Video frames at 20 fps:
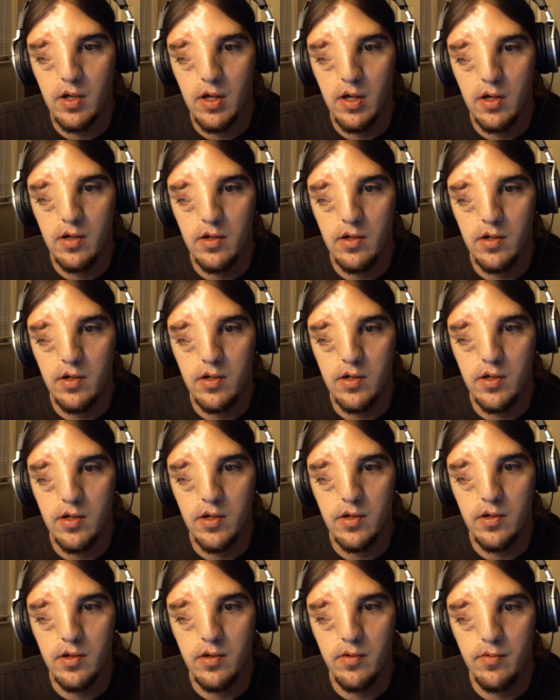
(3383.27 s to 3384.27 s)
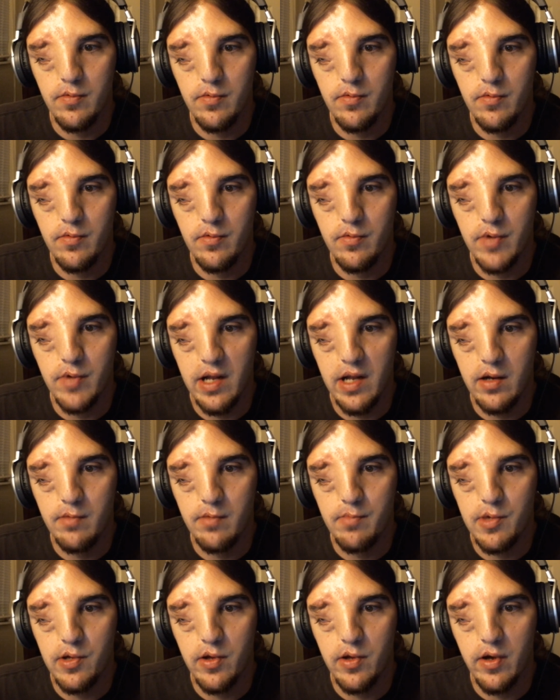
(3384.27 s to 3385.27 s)
it was uh, just the
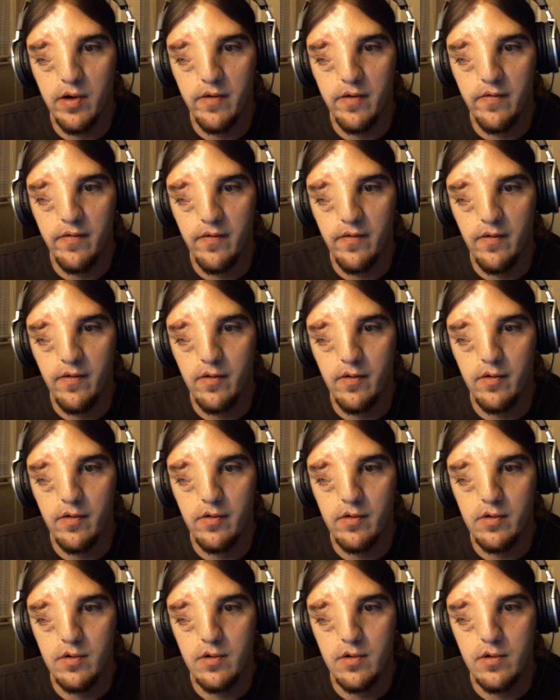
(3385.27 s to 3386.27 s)
random stuff. It